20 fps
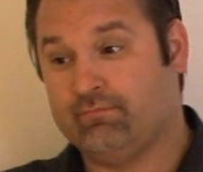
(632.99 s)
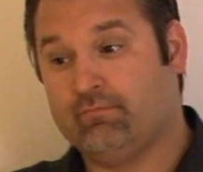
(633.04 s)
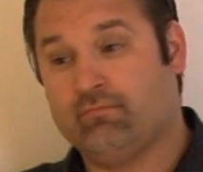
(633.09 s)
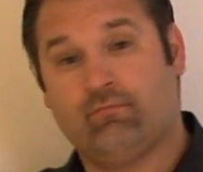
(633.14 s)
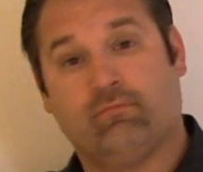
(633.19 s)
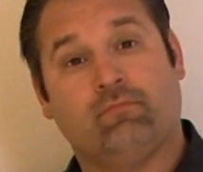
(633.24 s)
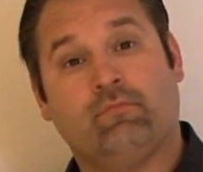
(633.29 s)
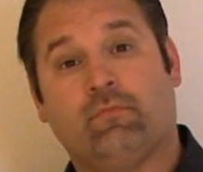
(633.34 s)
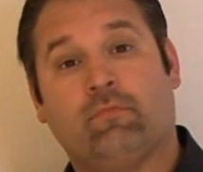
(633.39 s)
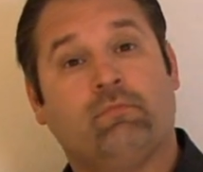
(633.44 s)

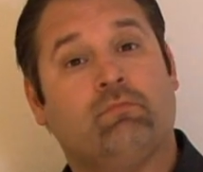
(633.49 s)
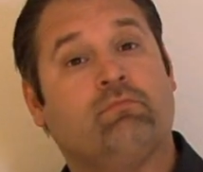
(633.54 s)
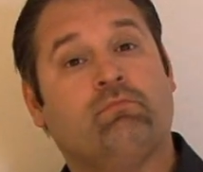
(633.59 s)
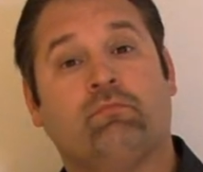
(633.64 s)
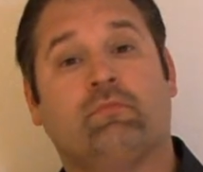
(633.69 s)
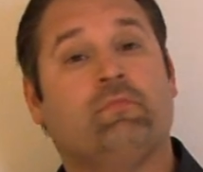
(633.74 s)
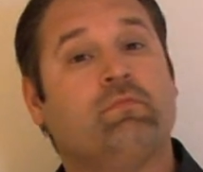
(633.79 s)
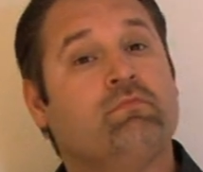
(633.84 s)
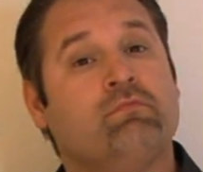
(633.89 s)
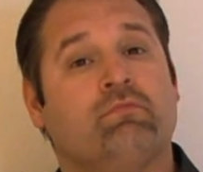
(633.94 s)
In a passive
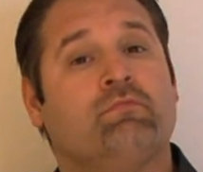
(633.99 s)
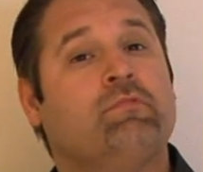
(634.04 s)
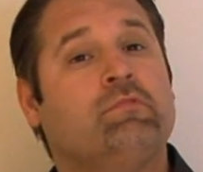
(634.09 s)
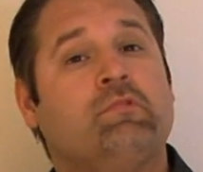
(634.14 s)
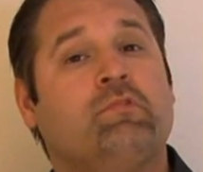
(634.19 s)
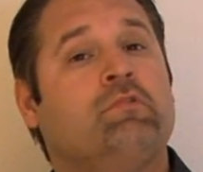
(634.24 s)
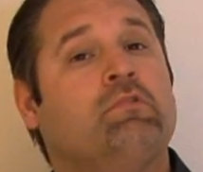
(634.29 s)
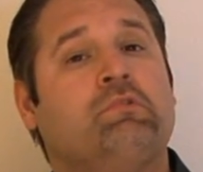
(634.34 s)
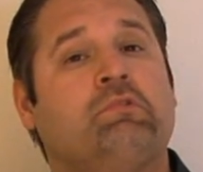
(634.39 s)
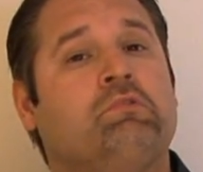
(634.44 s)
job
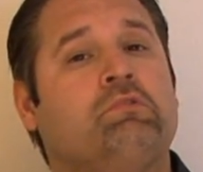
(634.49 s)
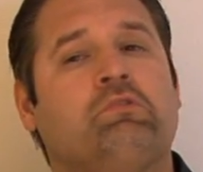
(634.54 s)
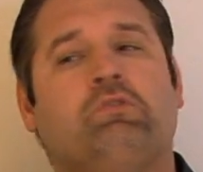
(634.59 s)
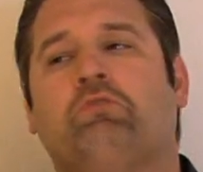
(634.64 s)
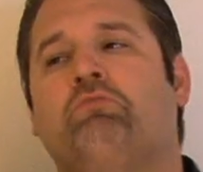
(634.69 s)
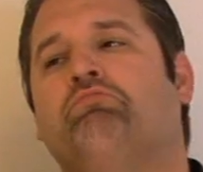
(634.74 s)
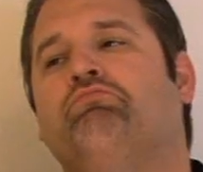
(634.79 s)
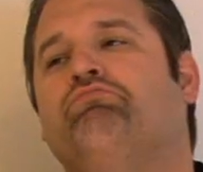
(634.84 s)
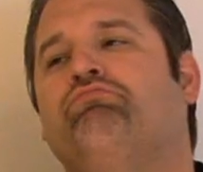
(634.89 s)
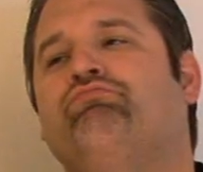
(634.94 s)
search, you
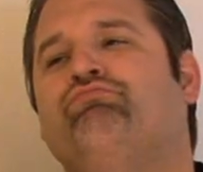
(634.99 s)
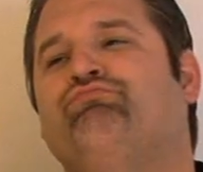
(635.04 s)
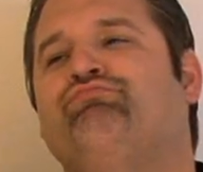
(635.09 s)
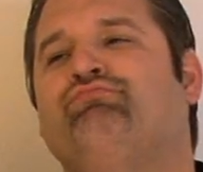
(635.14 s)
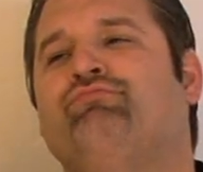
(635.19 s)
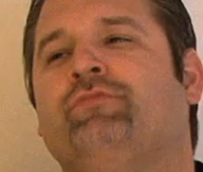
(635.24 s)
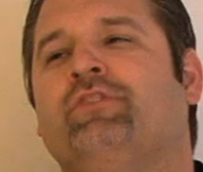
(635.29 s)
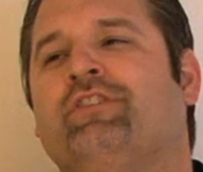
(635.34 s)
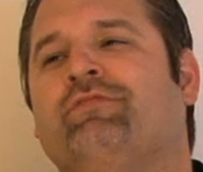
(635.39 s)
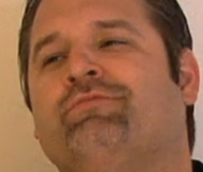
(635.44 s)
send an
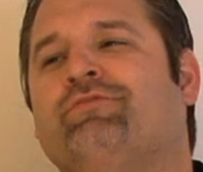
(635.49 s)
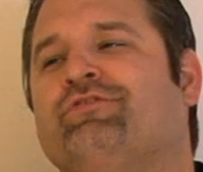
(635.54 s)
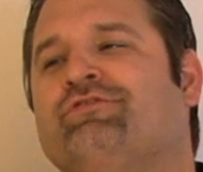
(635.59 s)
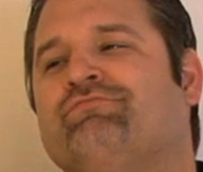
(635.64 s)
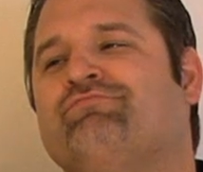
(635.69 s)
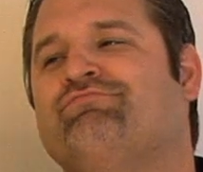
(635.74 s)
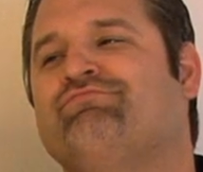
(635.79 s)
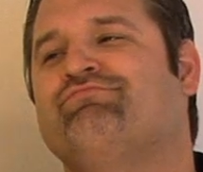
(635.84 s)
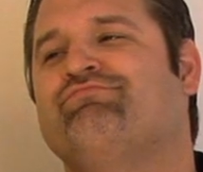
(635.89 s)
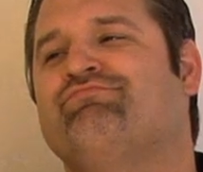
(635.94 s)
application,
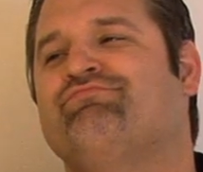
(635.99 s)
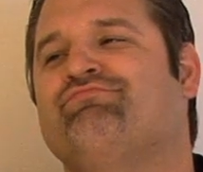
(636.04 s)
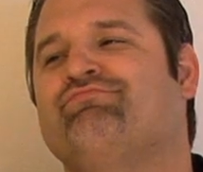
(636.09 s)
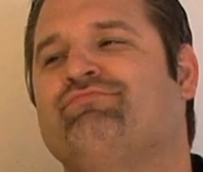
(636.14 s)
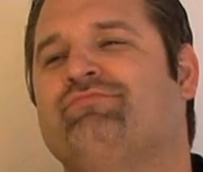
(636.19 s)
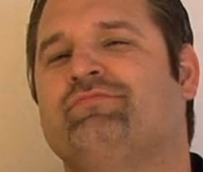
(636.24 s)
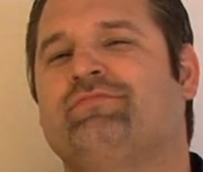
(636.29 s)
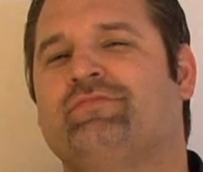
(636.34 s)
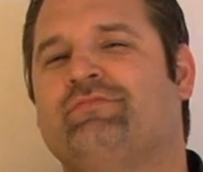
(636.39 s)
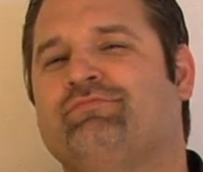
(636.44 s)

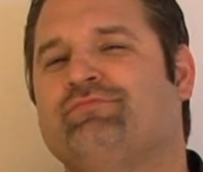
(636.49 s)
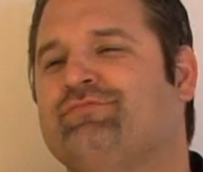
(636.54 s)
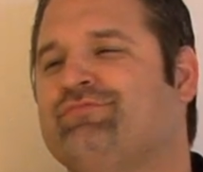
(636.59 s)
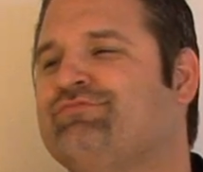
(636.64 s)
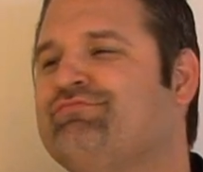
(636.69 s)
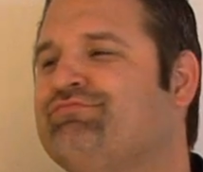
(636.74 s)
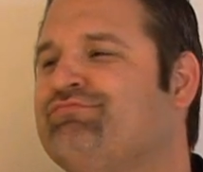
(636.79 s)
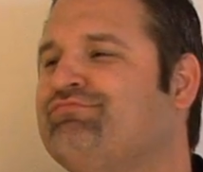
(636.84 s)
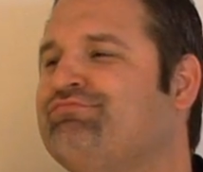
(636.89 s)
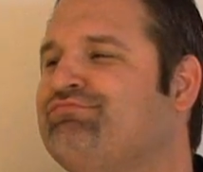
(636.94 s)
sit back,
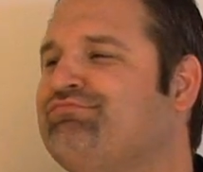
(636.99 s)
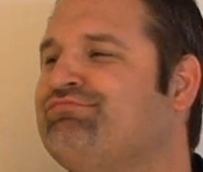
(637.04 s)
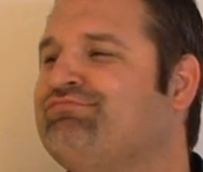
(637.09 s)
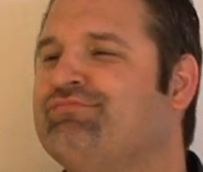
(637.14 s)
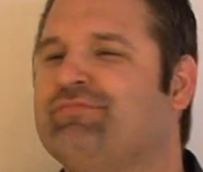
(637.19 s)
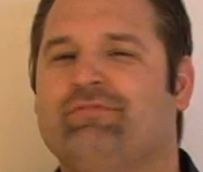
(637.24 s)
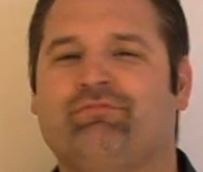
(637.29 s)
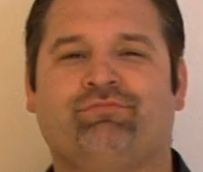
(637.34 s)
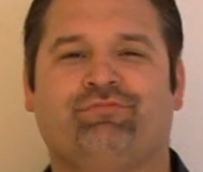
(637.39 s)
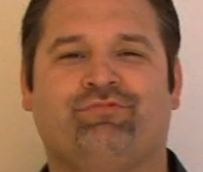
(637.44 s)
and wait.
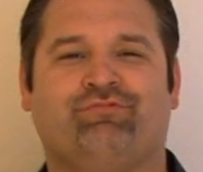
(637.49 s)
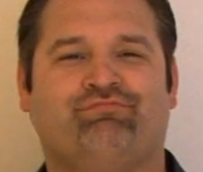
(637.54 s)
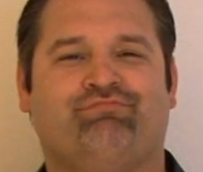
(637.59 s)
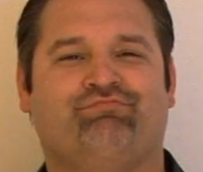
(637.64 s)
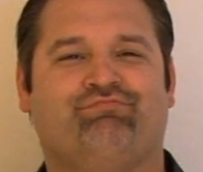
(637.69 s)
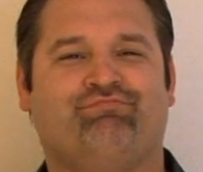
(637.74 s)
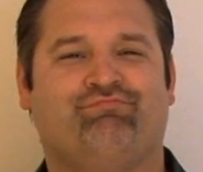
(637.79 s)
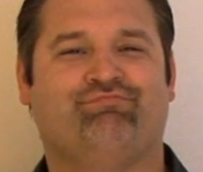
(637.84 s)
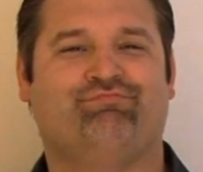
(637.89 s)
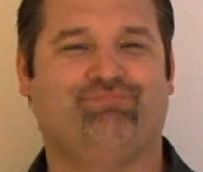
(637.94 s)
That's
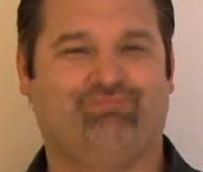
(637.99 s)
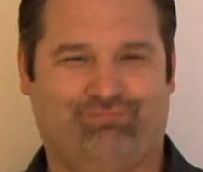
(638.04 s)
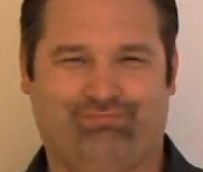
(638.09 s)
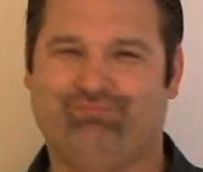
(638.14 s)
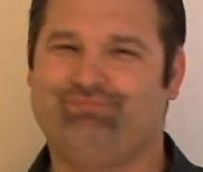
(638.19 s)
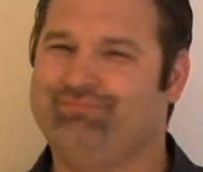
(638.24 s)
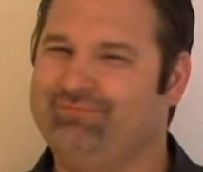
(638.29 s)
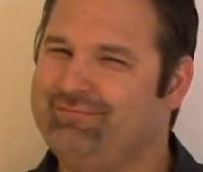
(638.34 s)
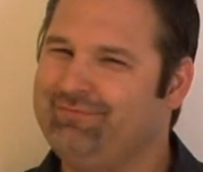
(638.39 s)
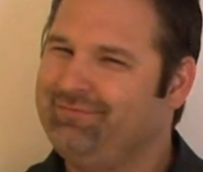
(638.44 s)
the difference
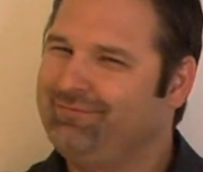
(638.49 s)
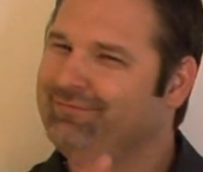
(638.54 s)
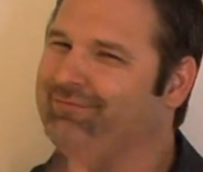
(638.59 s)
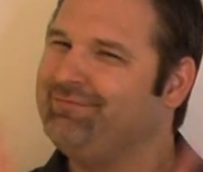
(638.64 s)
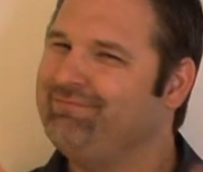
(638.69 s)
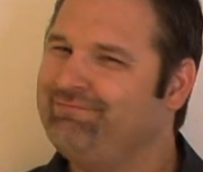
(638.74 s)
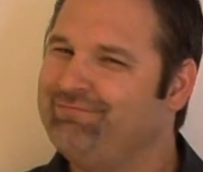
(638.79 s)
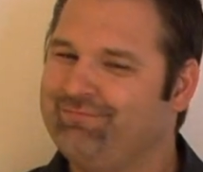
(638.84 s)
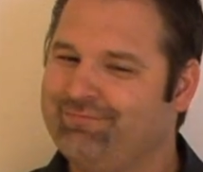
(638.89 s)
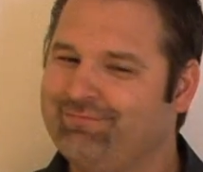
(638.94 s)
between the two.